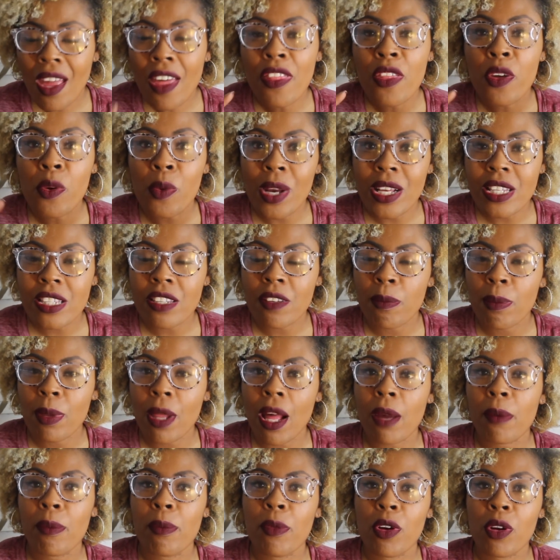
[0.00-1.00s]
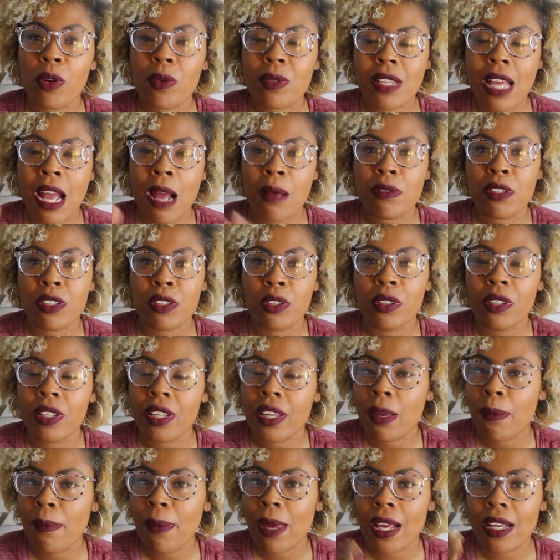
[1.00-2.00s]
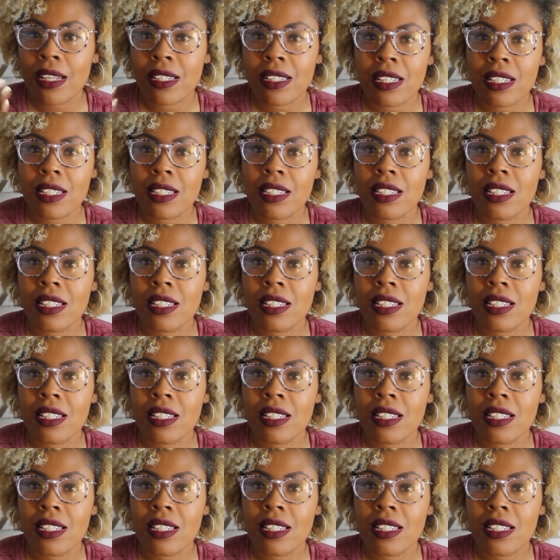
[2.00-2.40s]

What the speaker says: The rest of Black Mirror was absolutely amazing.